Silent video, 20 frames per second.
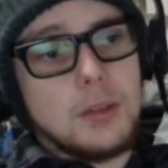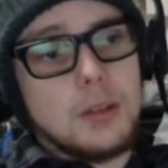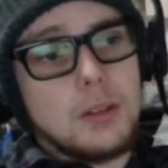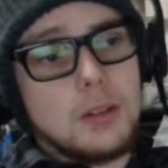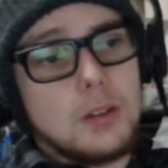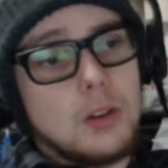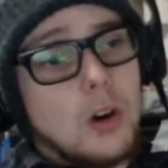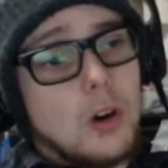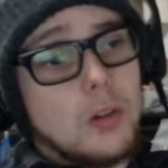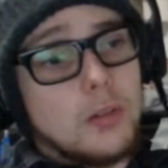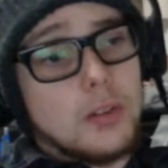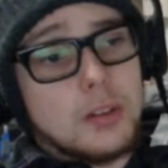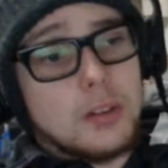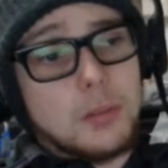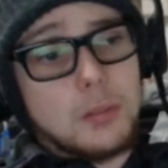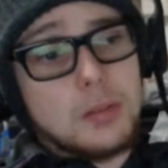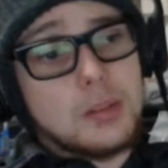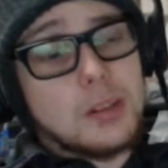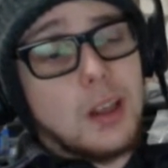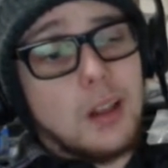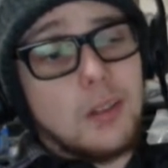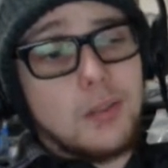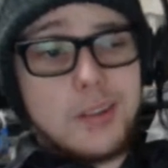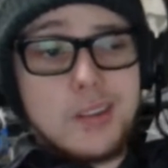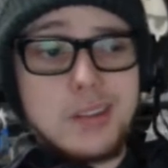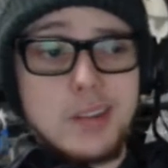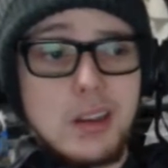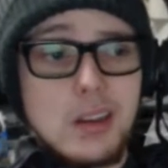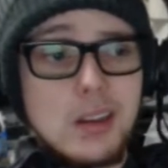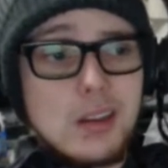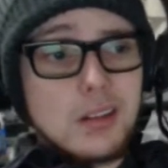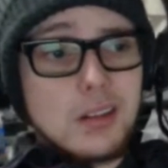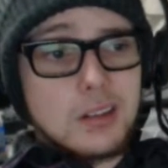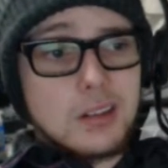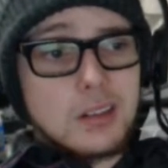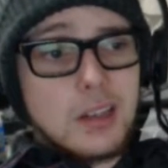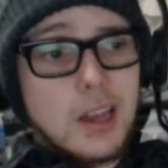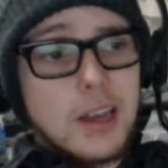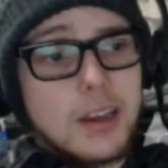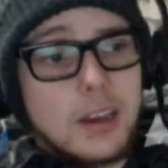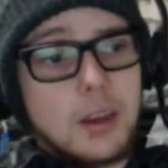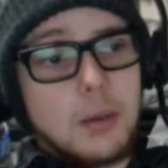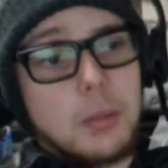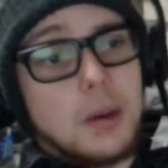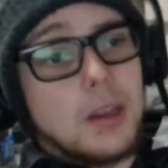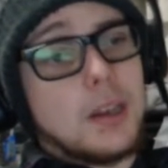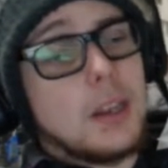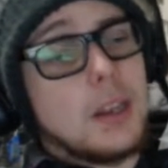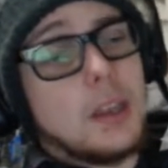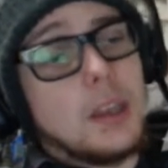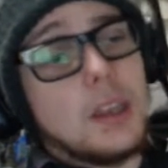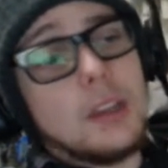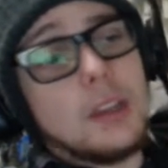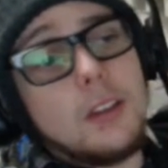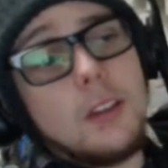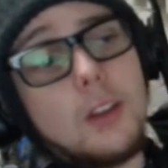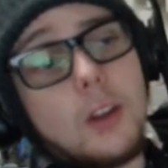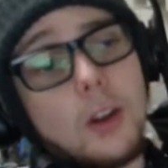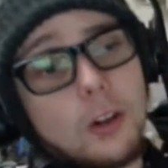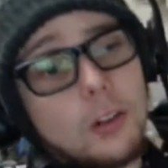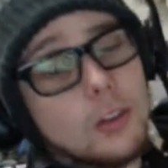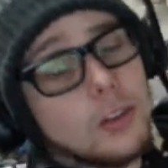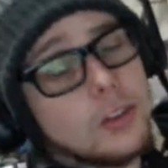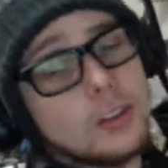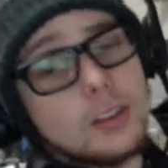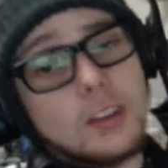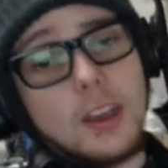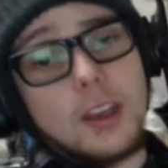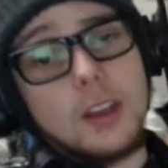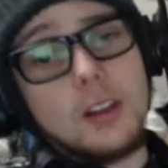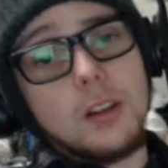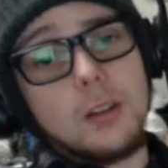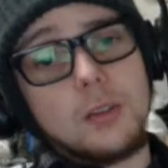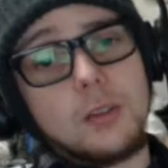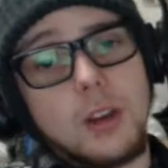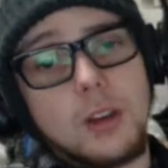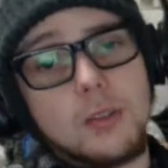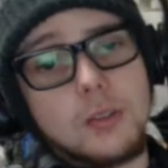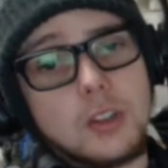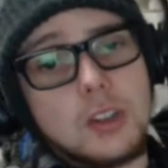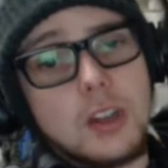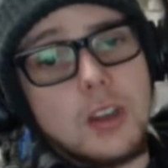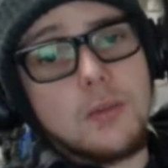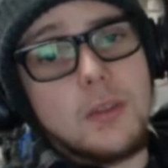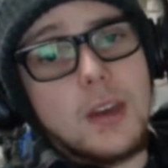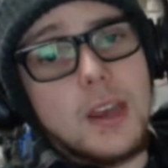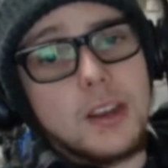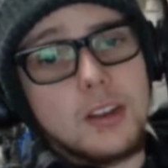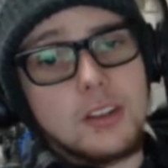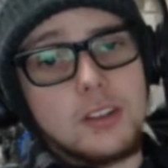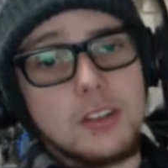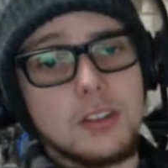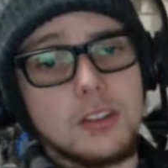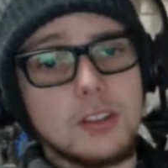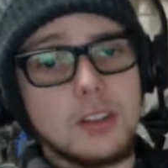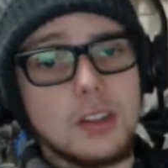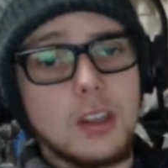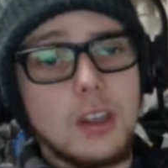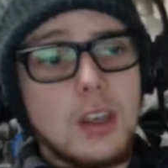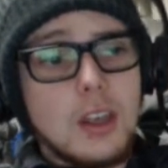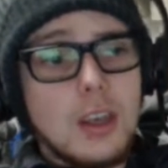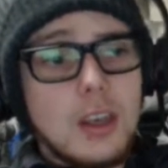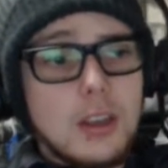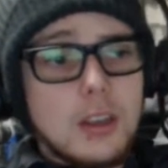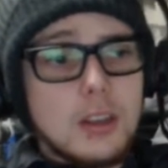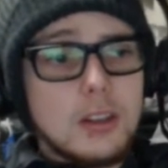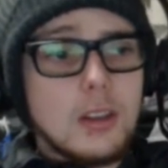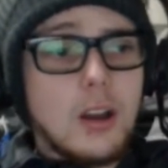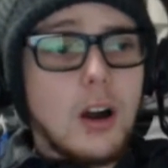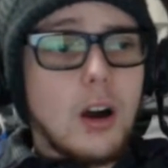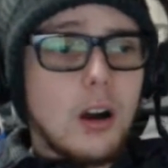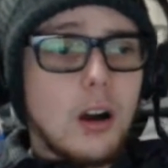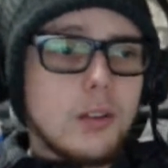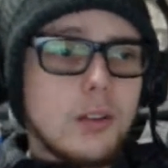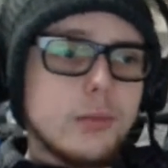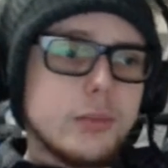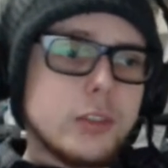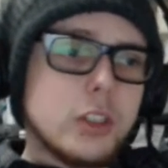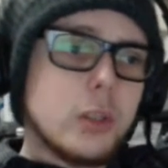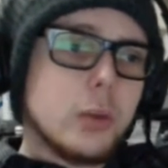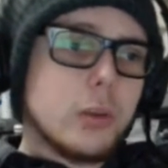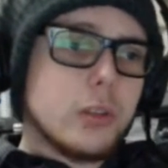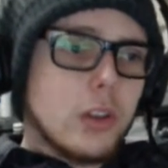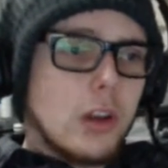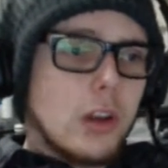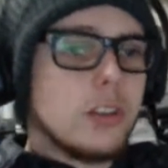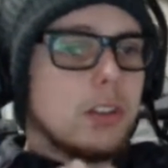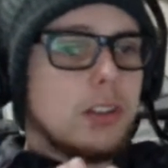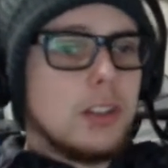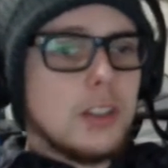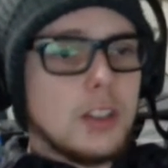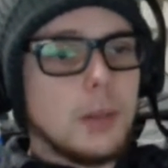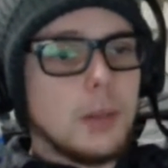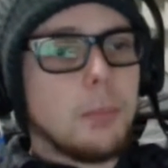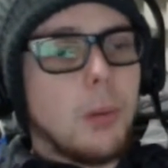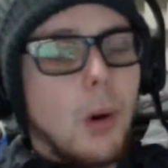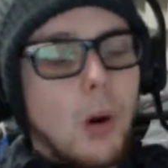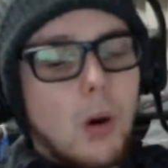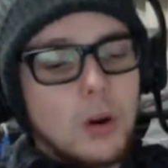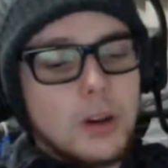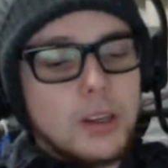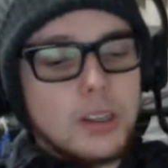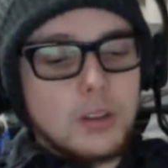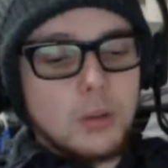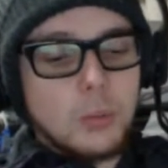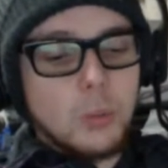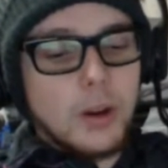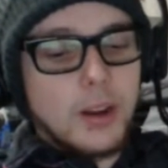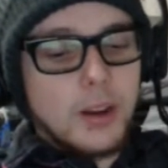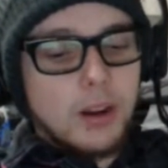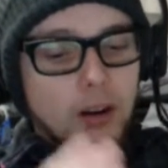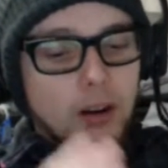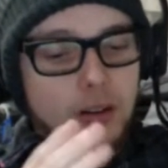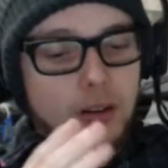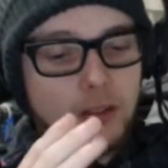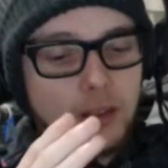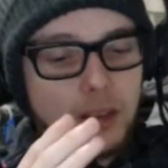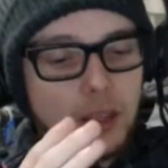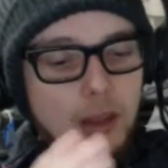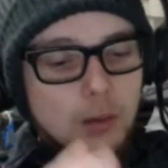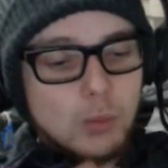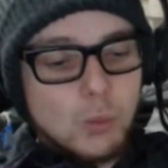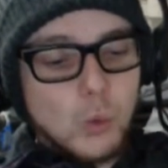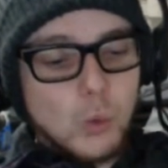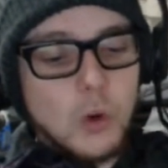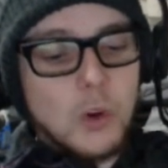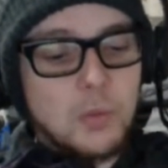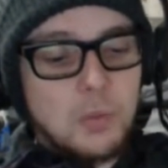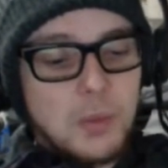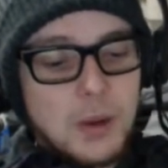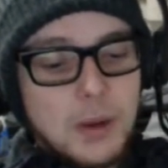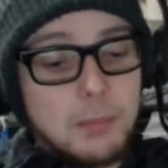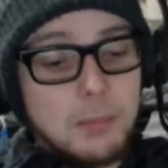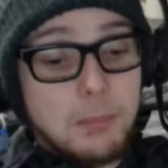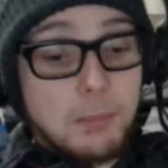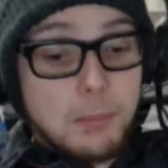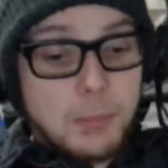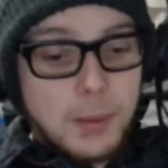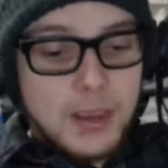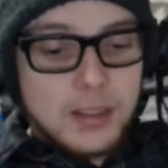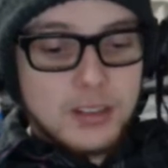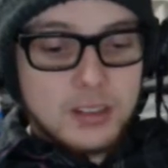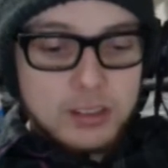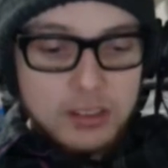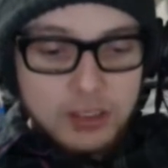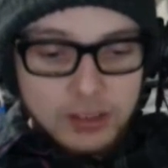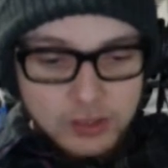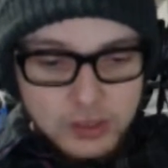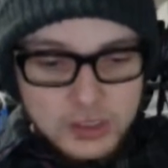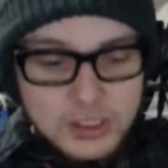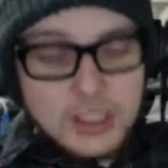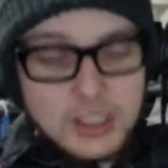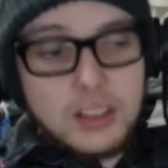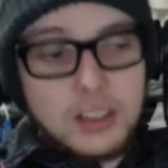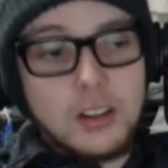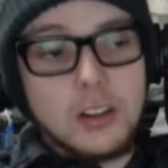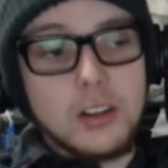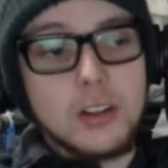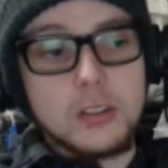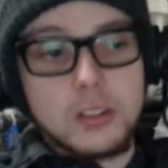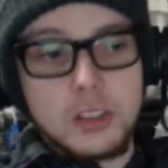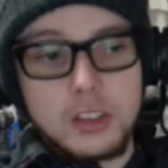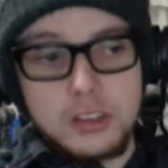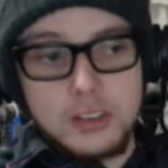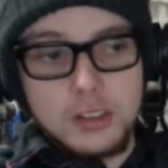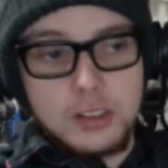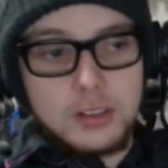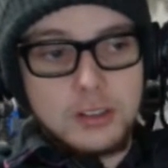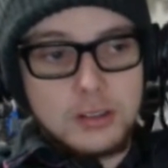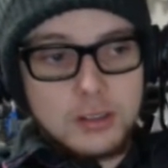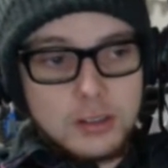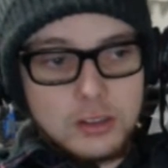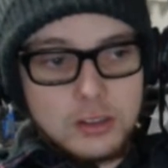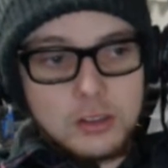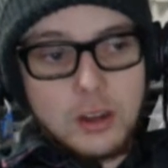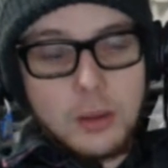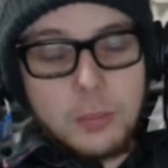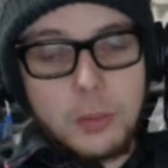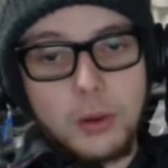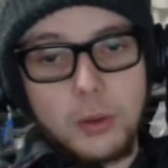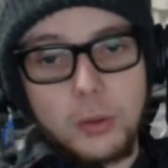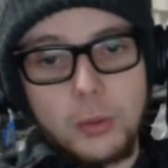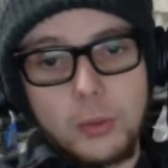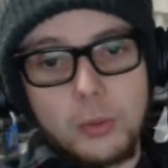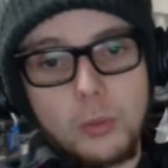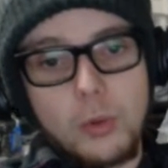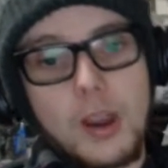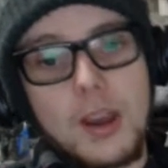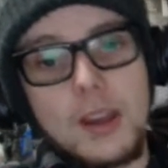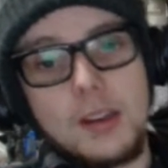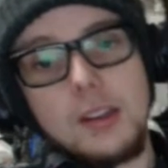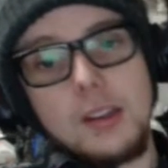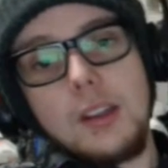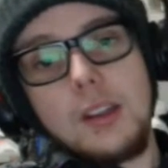Corvus himself is a psyker, but not on the scale of Shae Vex. She was to the point where it would have been best to kill her just to stop her threat,